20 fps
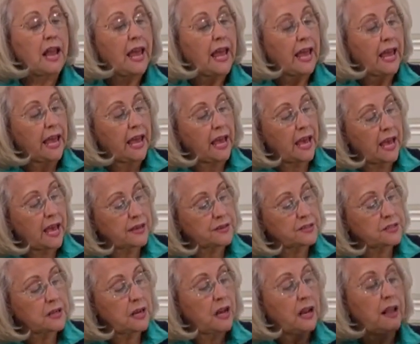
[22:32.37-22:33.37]

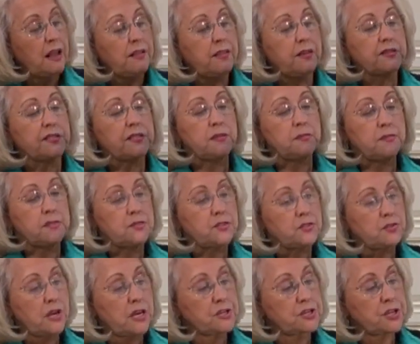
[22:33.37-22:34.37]
And there's some
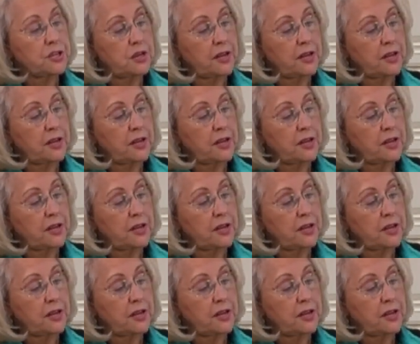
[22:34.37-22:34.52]
instruction